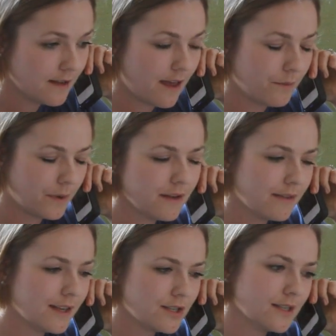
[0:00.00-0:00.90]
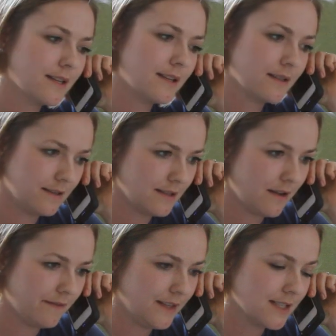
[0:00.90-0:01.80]
And what do you think she said to
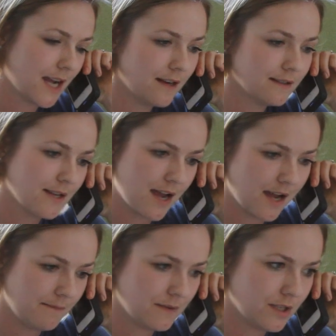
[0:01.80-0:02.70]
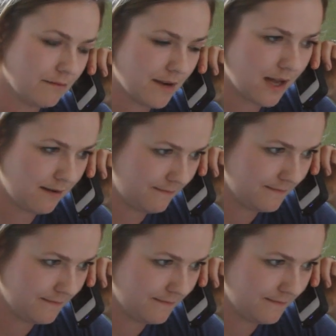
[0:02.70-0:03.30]
herself the entire time she ran?